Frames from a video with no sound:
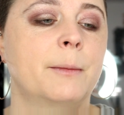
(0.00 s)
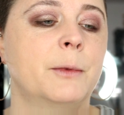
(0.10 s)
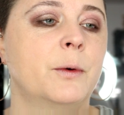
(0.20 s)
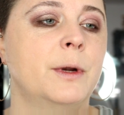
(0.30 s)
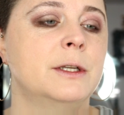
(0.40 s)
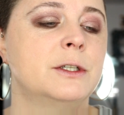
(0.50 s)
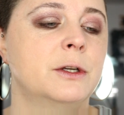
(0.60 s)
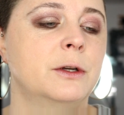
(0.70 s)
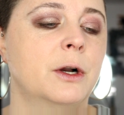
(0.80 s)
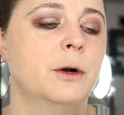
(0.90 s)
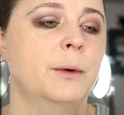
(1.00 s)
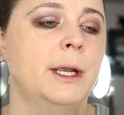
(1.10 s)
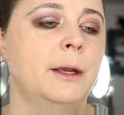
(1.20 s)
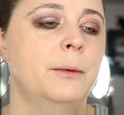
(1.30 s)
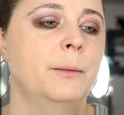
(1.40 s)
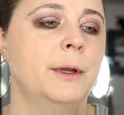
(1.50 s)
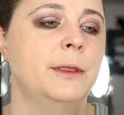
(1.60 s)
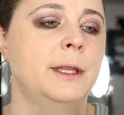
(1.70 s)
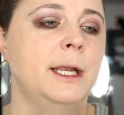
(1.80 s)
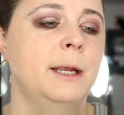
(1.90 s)
I'm going to go in
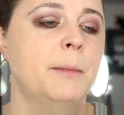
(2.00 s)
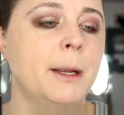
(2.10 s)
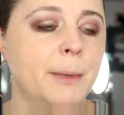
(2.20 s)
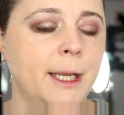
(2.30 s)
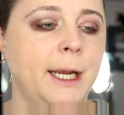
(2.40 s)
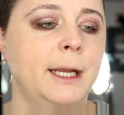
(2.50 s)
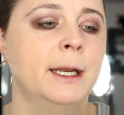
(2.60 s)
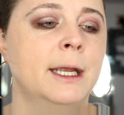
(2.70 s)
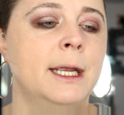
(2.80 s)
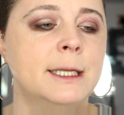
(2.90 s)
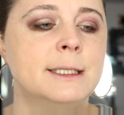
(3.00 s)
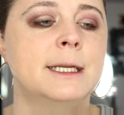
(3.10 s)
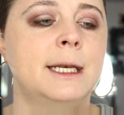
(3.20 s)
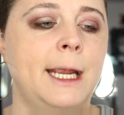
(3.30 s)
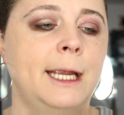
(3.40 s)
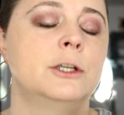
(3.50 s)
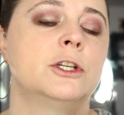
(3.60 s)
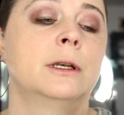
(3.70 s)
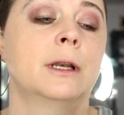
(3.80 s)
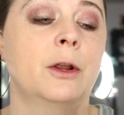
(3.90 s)
with the Maybelline Instant
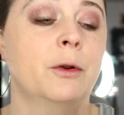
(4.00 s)
Age